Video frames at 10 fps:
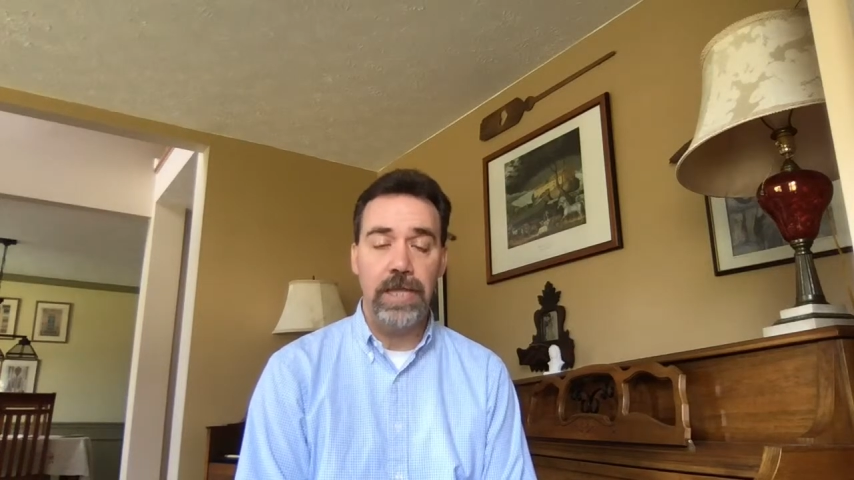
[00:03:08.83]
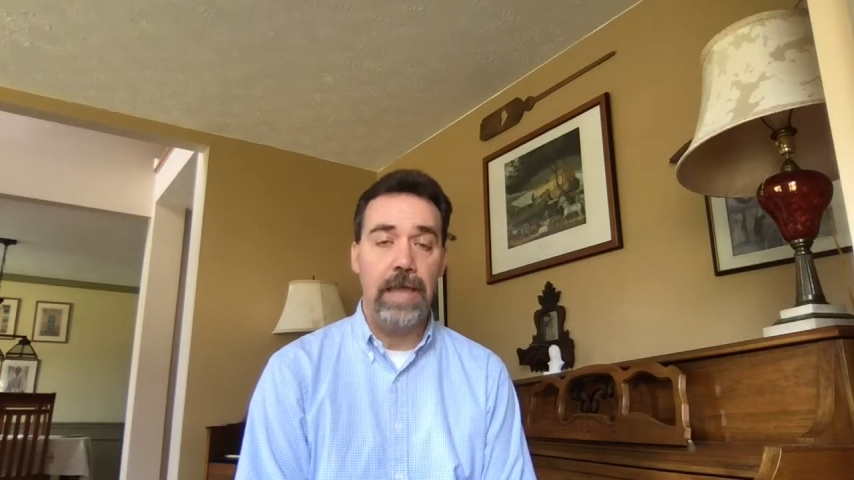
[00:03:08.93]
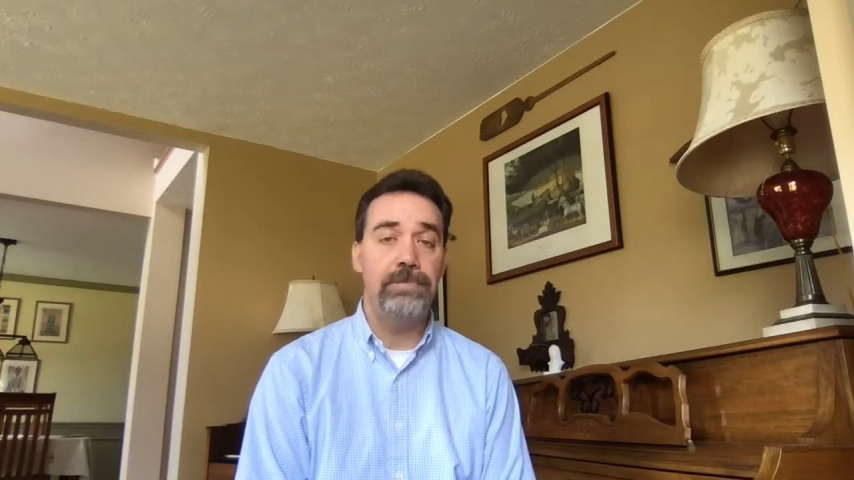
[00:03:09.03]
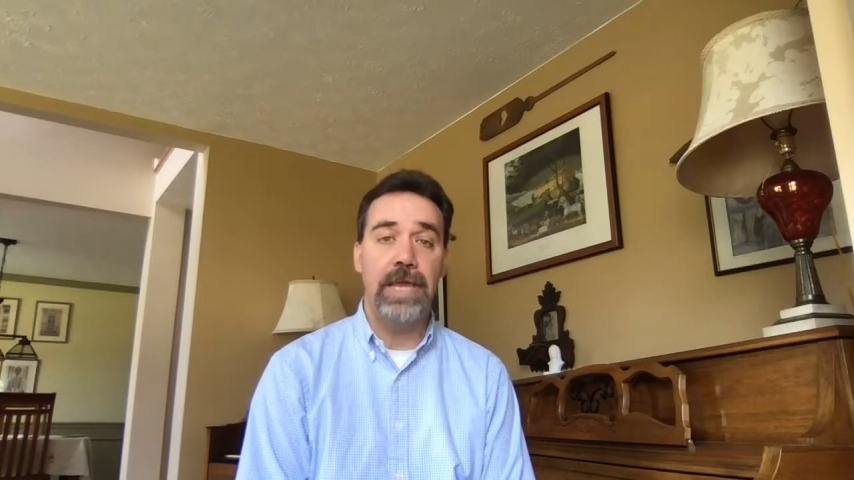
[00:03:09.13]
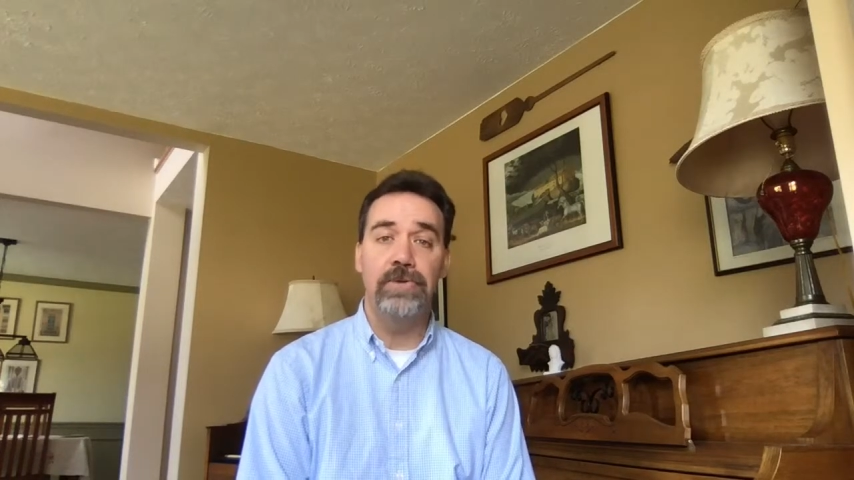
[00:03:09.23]

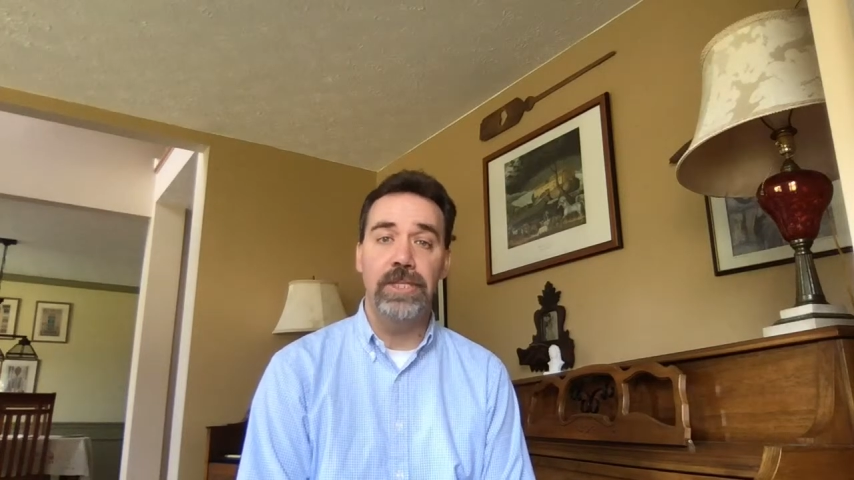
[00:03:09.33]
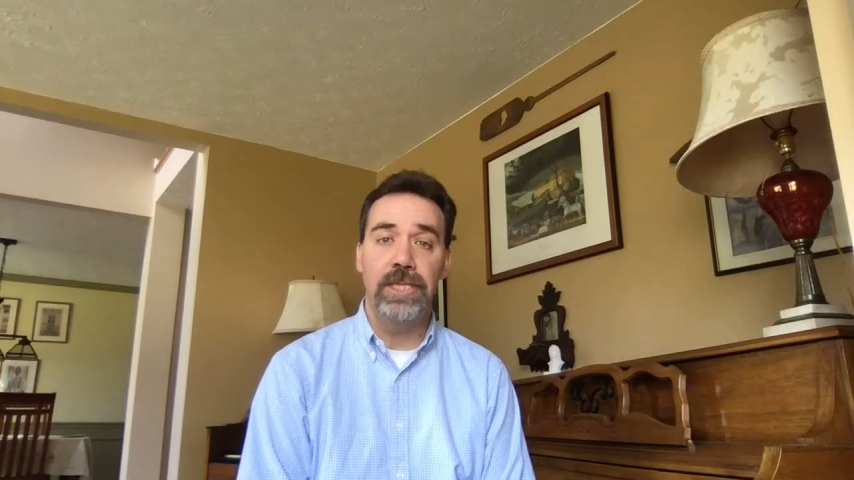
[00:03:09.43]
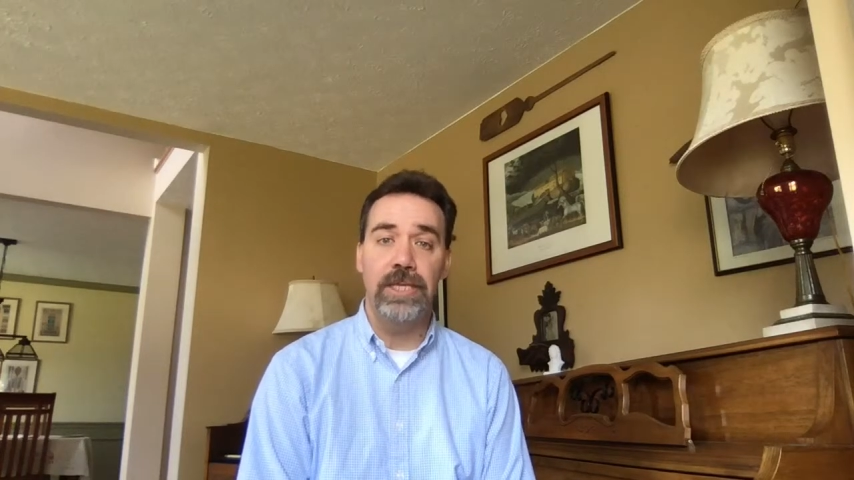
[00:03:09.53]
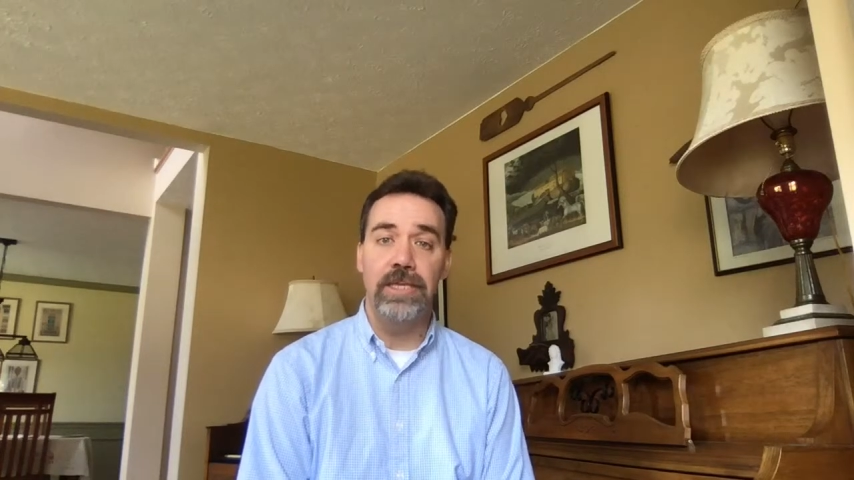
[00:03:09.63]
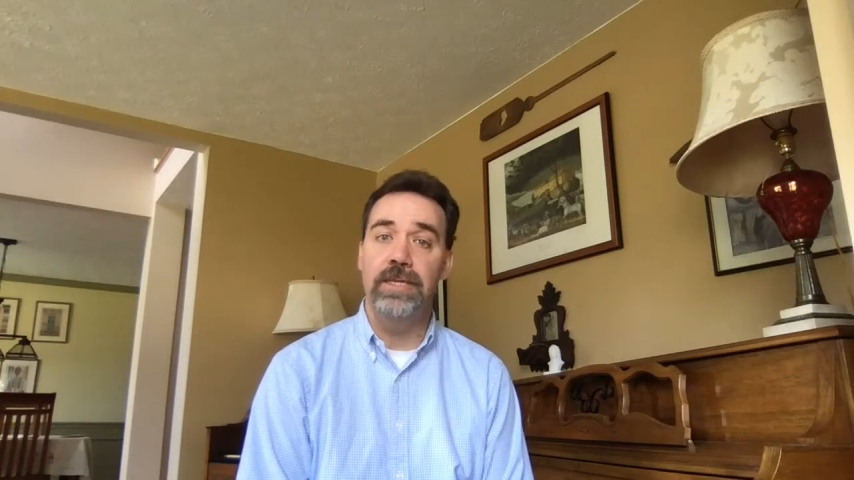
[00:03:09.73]
I'm now in the
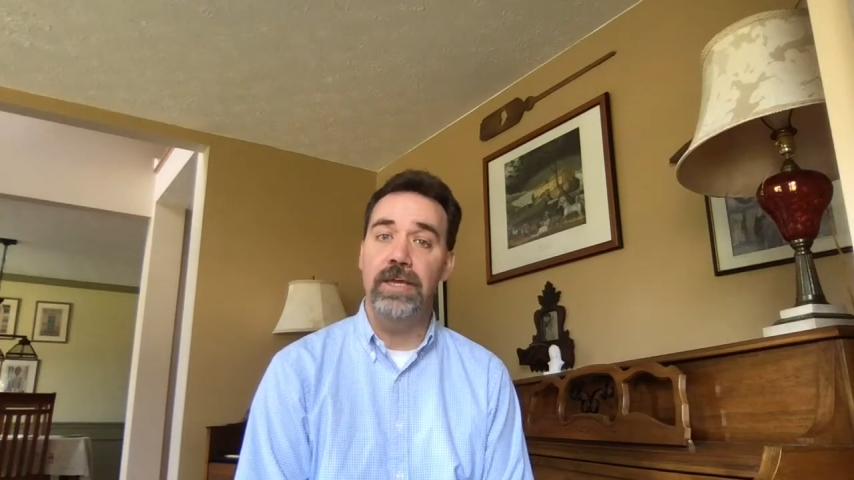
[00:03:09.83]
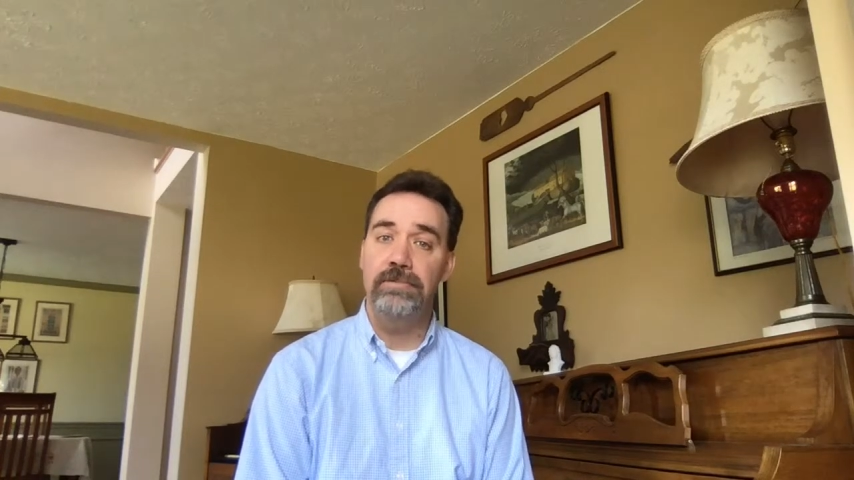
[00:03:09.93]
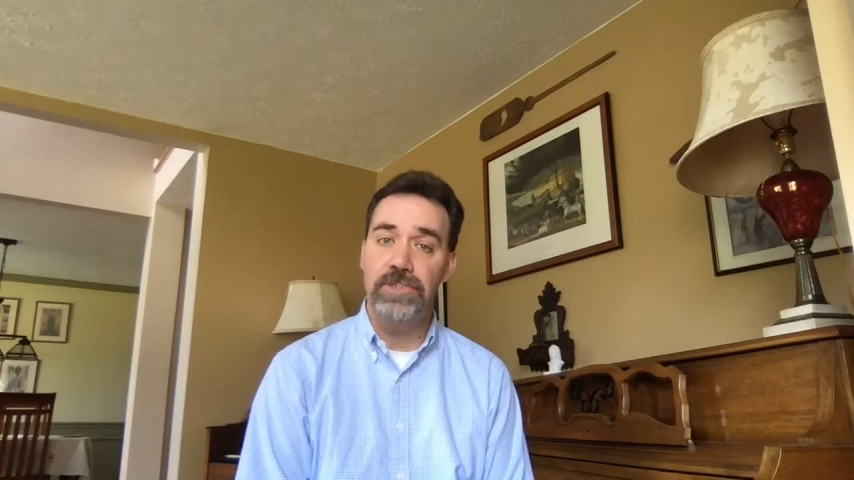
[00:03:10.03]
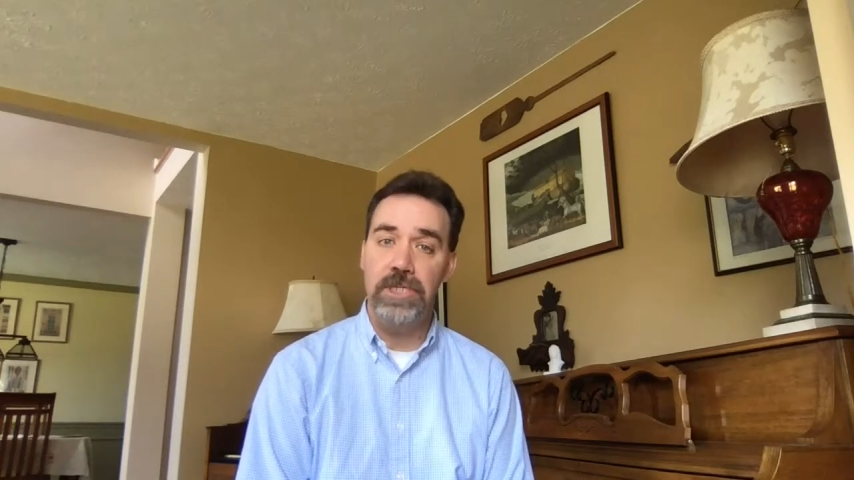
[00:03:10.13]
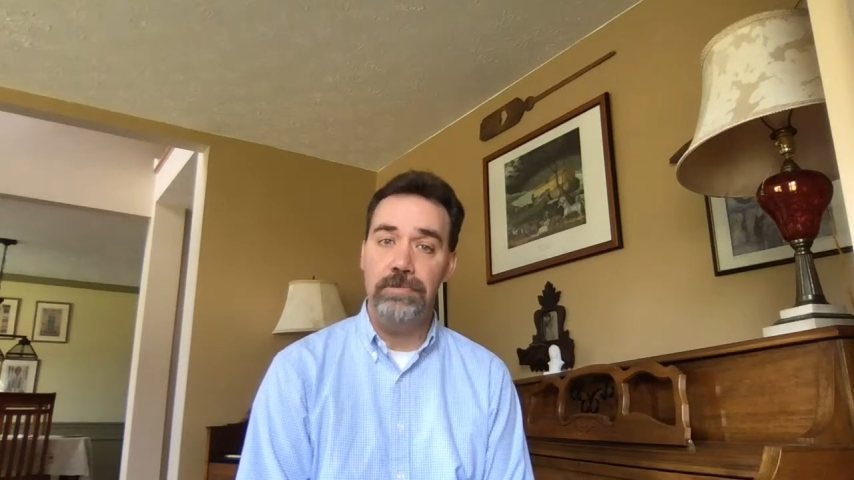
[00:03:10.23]
key
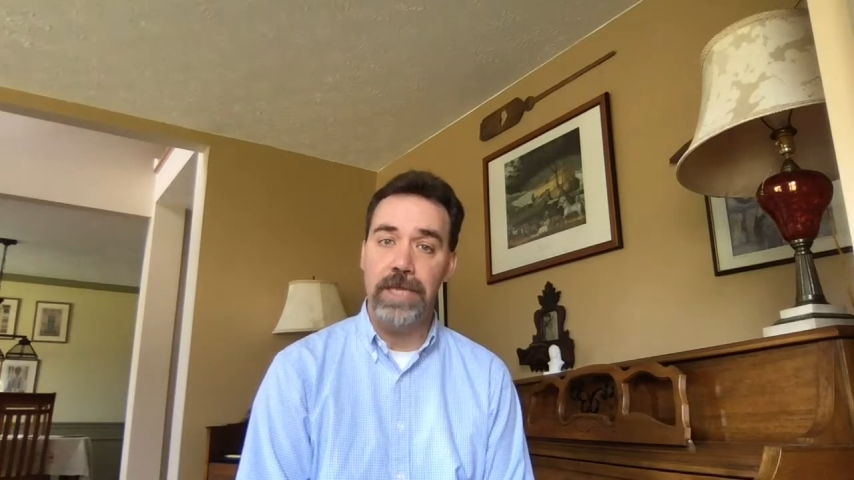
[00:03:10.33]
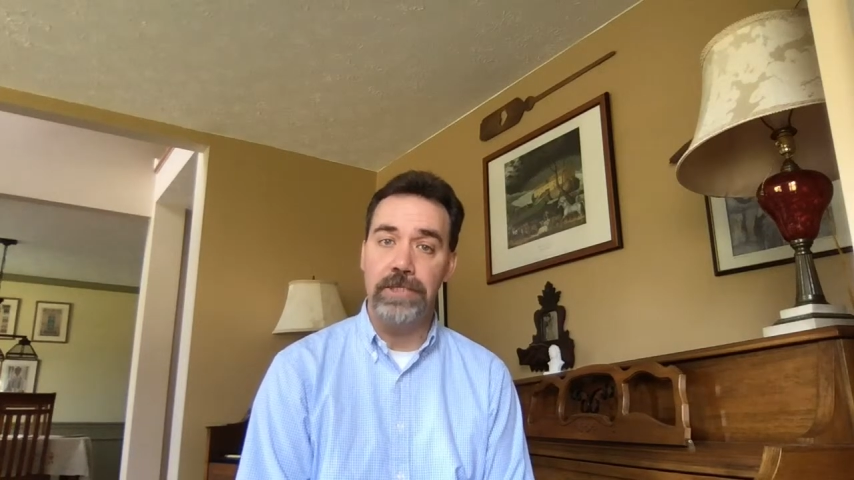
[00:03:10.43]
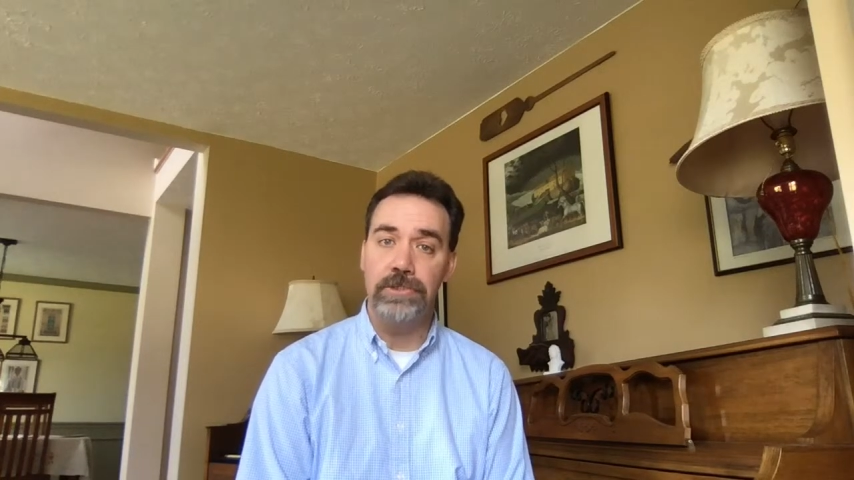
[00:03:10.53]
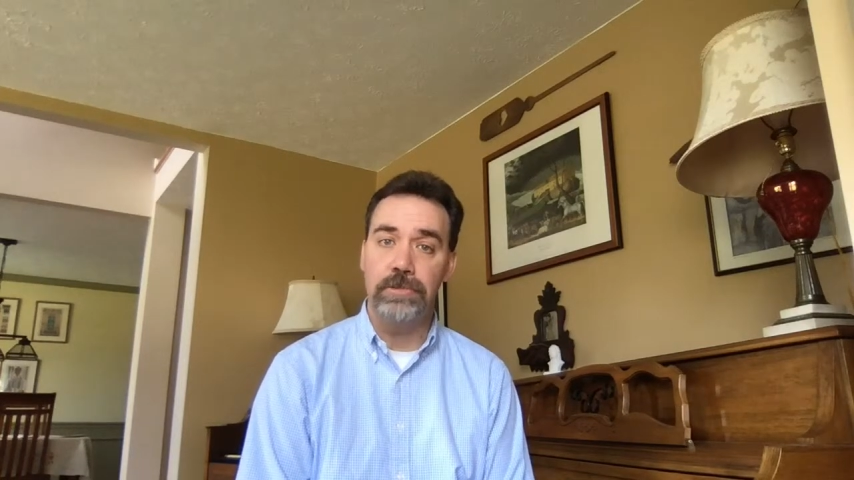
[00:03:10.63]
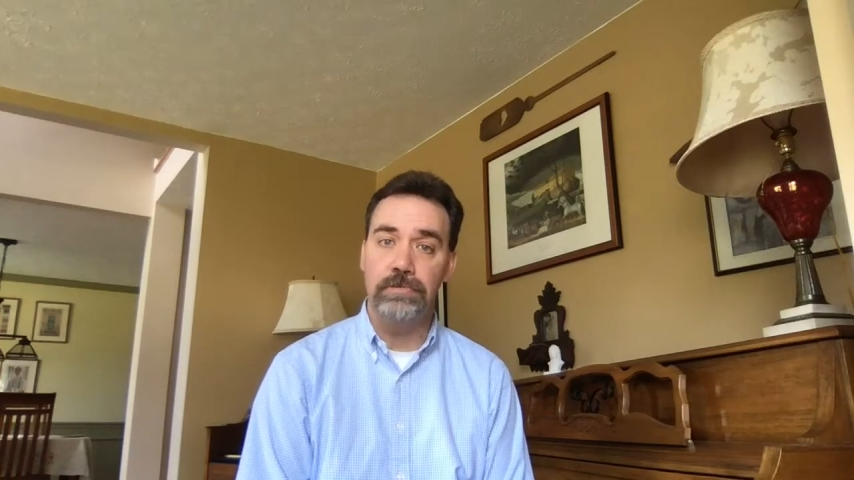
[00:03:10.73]
of G
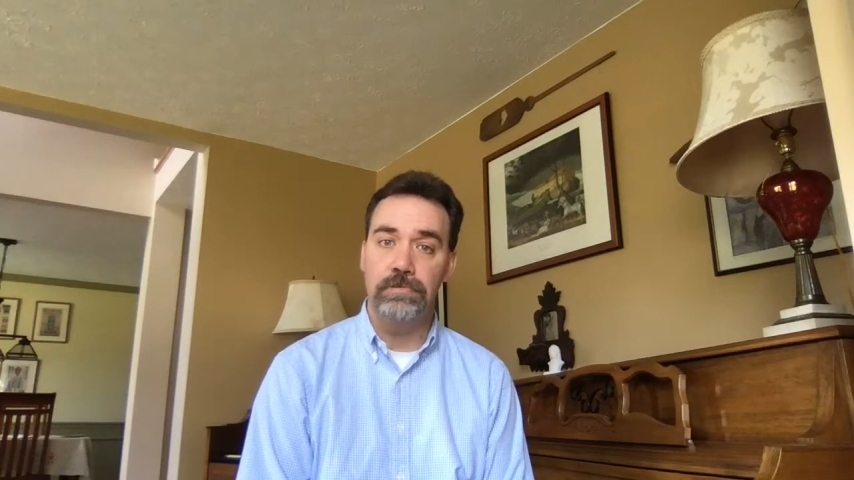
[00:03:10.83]
major.